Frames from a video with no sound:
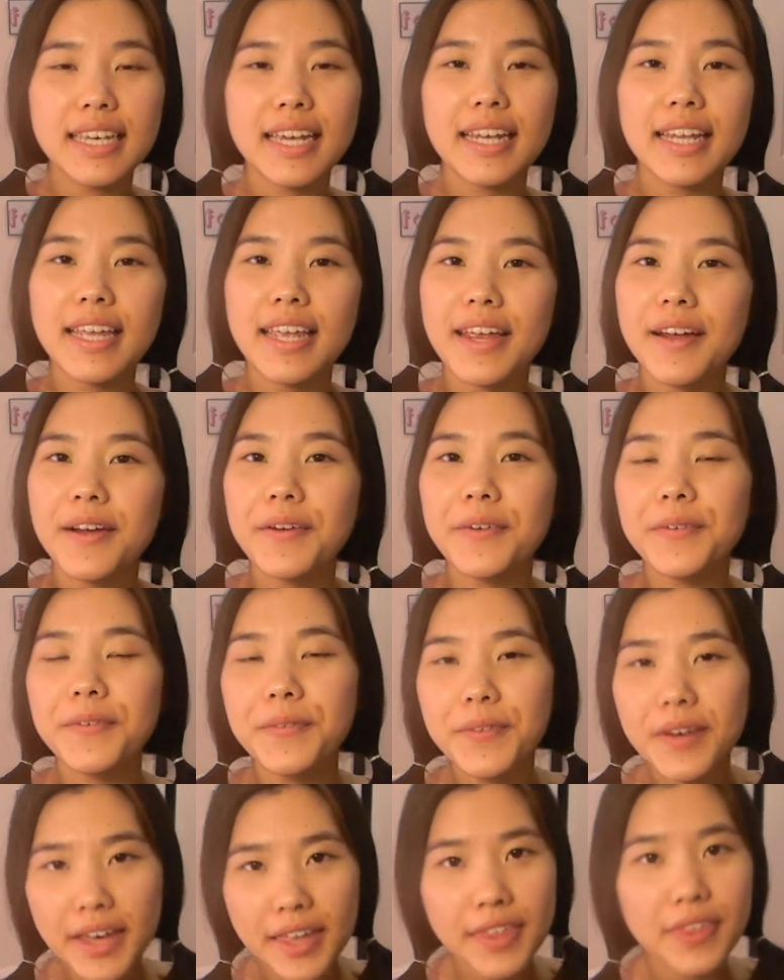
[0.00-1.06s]
Kate here
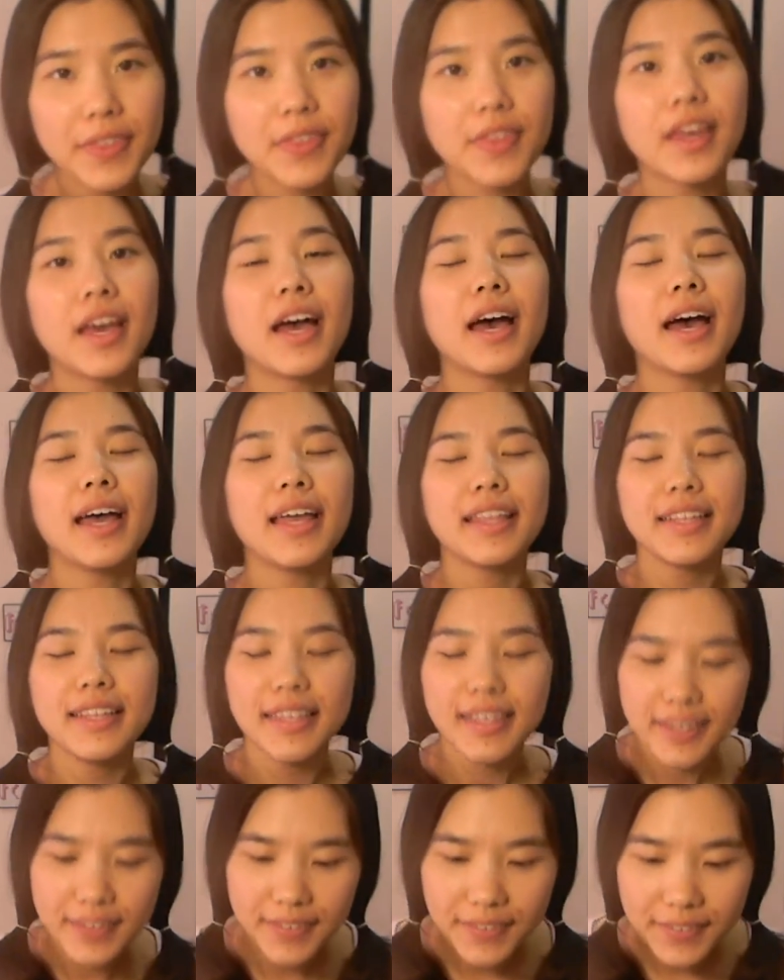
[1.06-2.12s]
with a
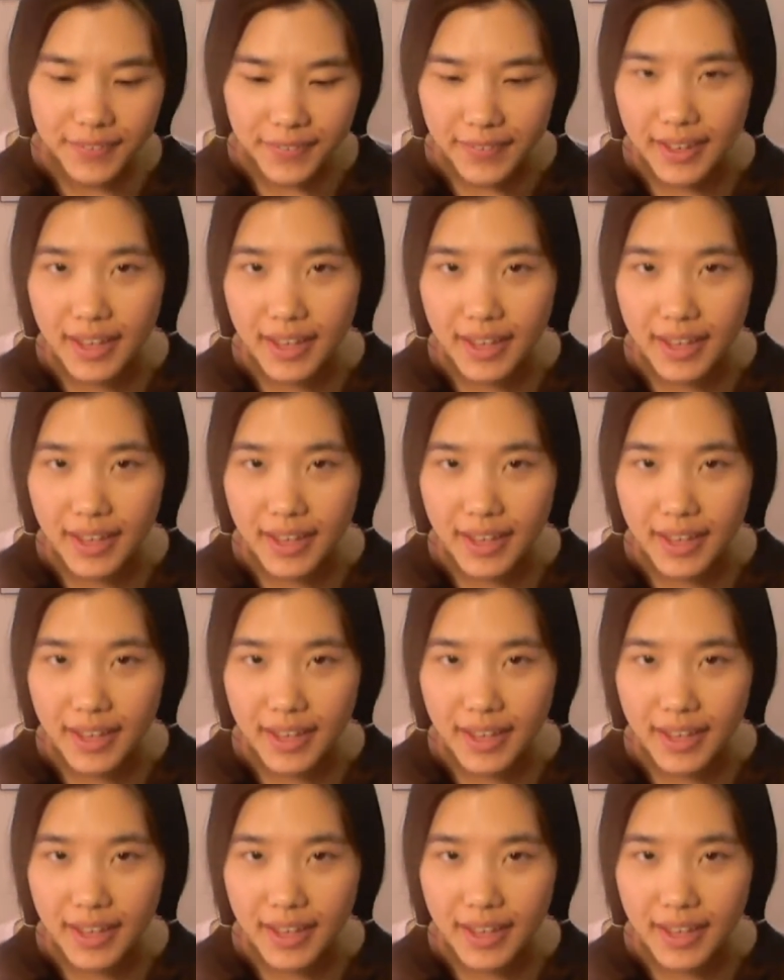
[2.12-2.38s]
new